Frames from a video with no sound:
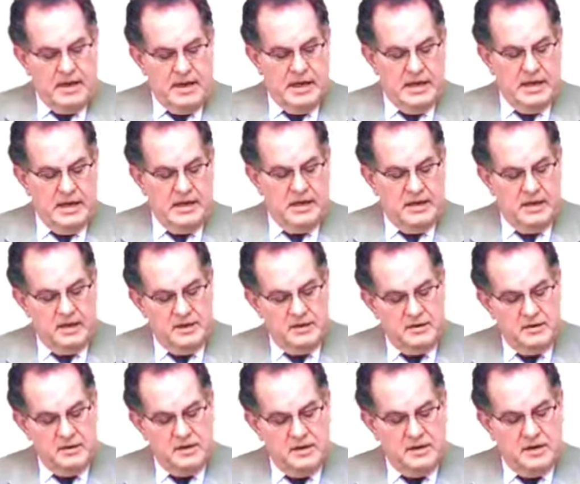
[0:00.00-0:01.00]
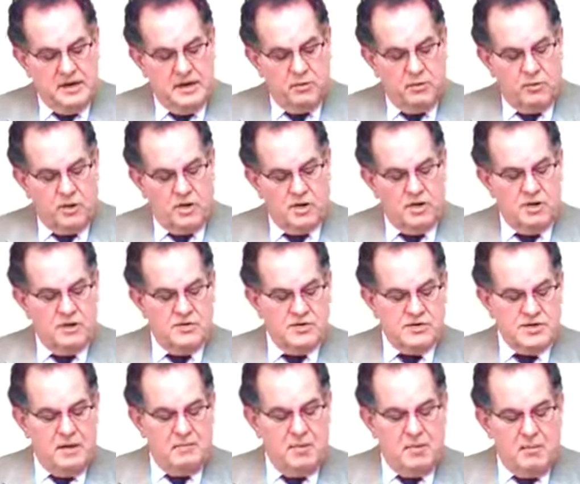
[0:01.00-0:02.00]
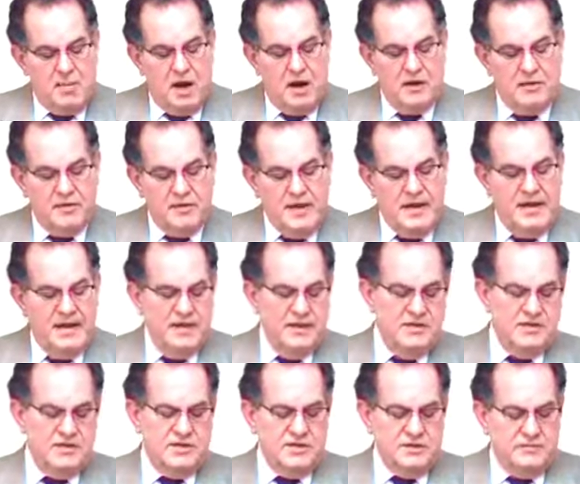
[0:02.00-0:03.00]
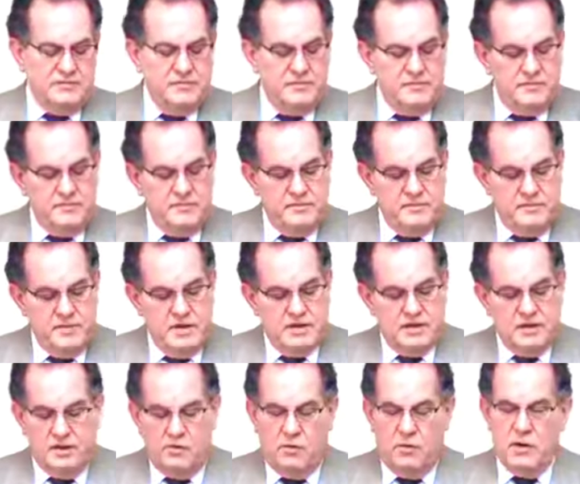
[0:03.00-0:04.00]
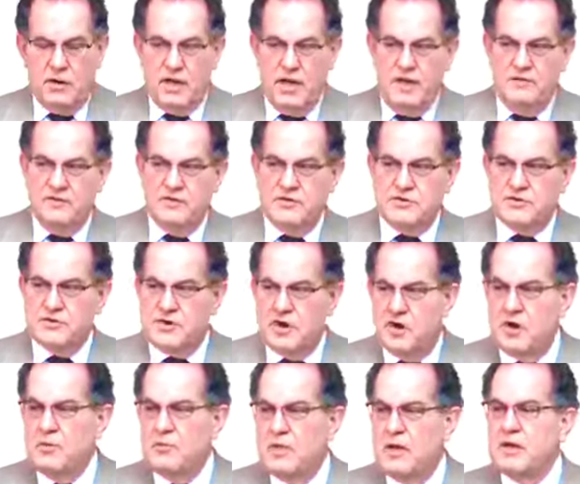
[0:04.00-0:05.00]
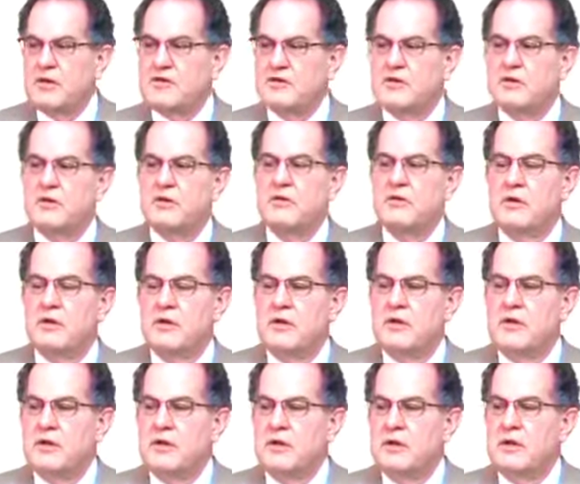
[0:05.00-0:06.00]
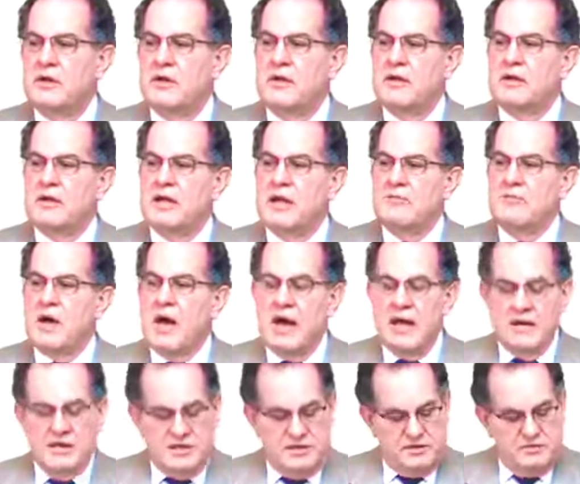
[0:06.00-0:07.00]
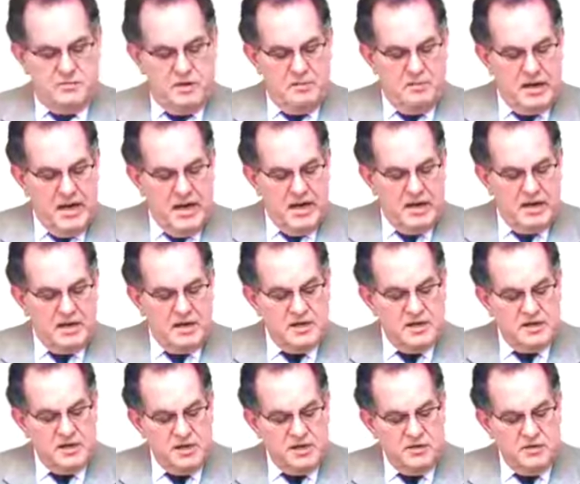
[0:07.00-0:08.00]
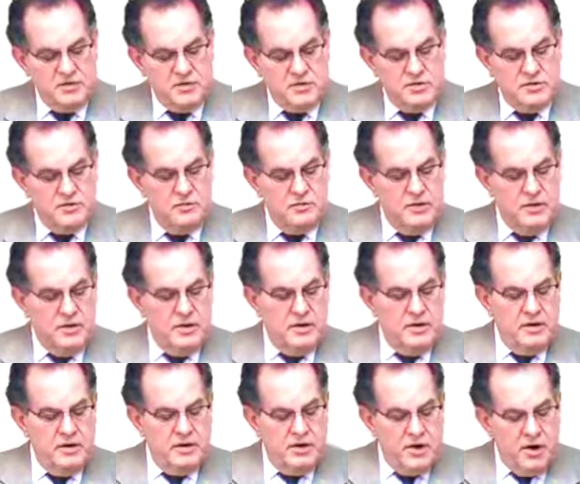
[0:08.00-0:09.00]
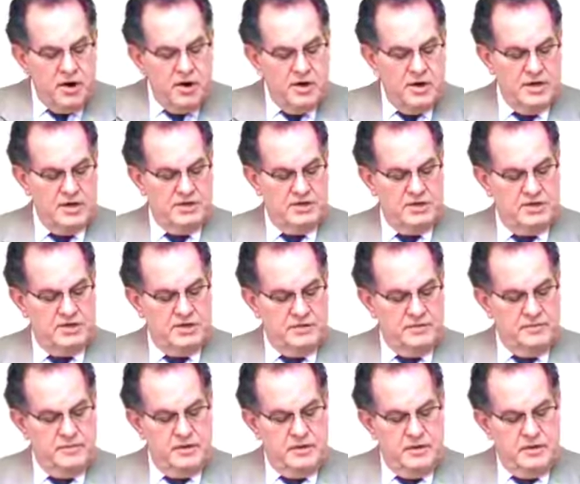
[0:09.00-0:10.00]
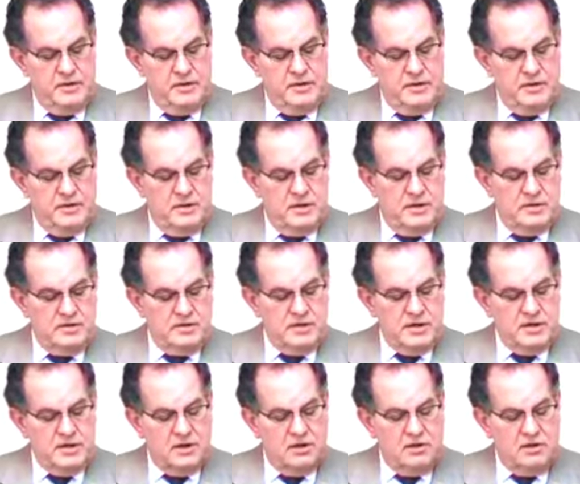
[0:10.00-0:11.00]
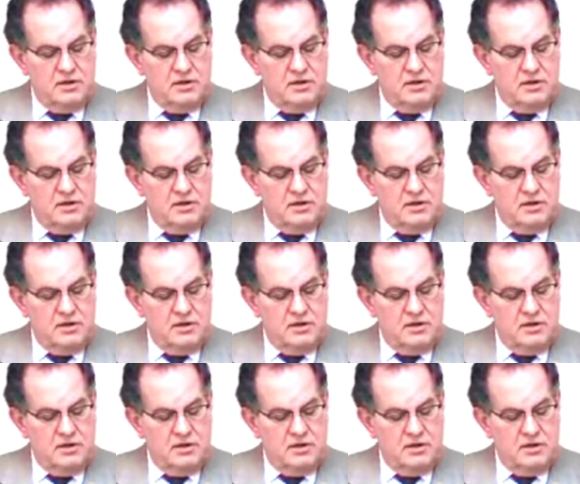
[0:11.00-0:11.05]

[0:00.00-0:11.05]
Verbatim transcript: And there were some among these that the Lord gave discernment to that they might remain and continue to nourish those that the